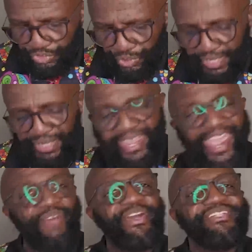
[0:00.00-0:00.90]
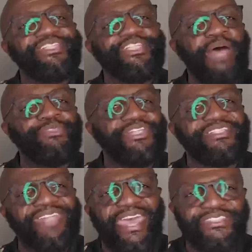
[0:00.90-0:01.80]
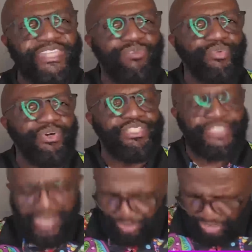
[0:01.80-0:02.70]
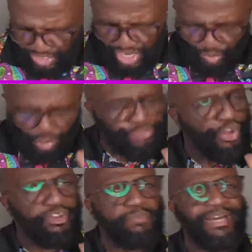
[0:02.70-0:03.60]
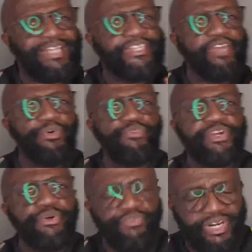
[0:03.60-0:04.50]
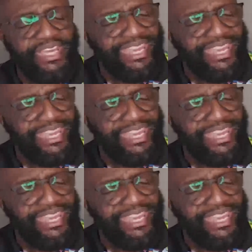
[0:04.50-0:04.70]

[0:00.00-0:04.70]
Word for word: to inherit substance, as that word substance, we'll talk about that over and over.